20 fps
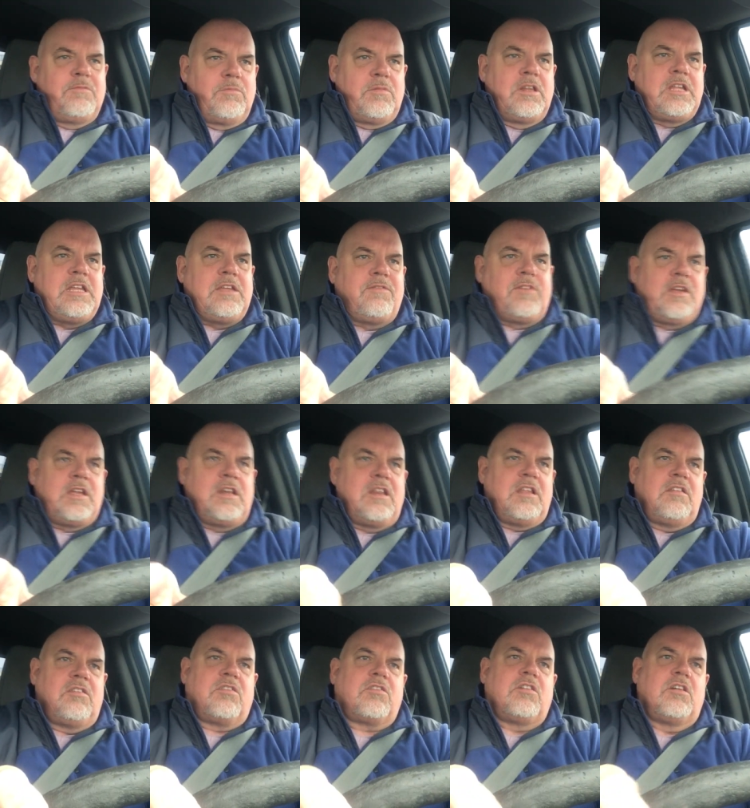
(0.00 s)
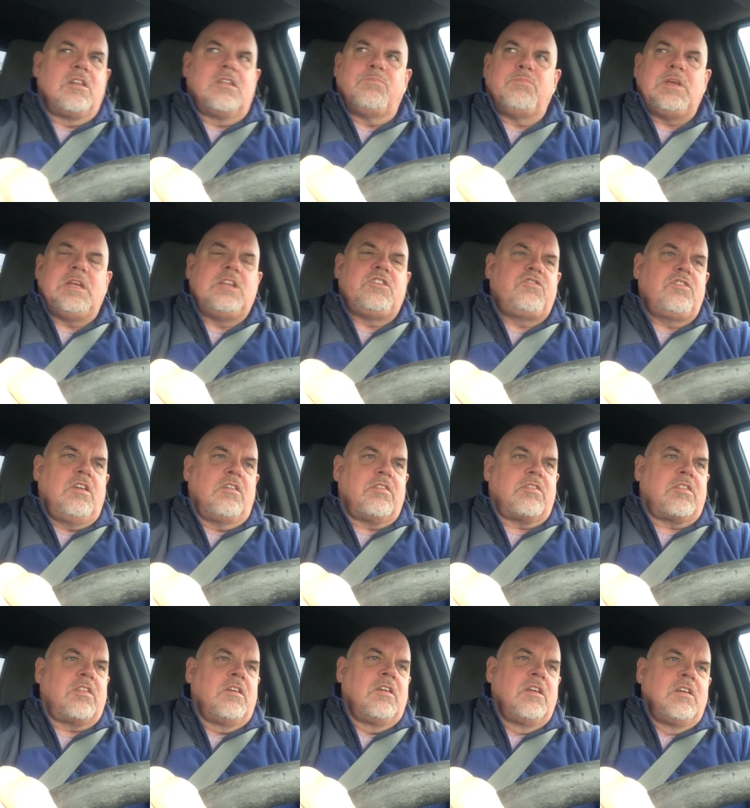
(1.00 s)
leaving is going to be just
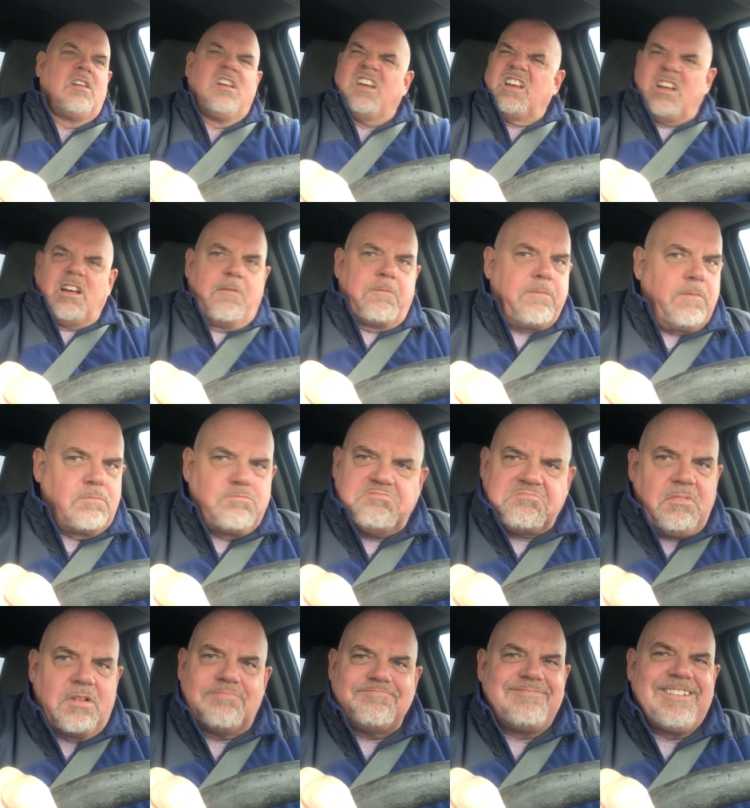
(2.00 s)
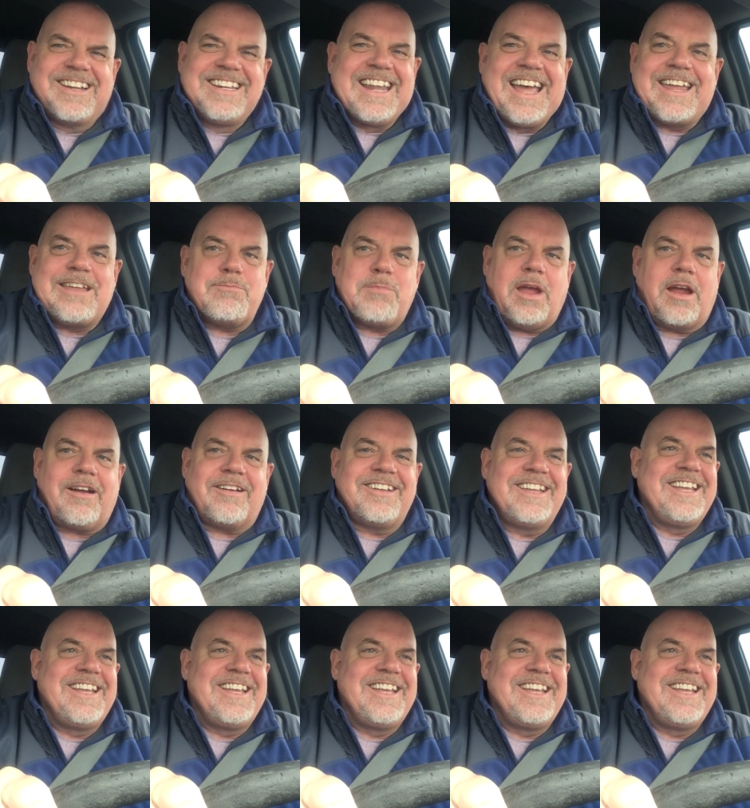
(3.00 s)
a nightmare.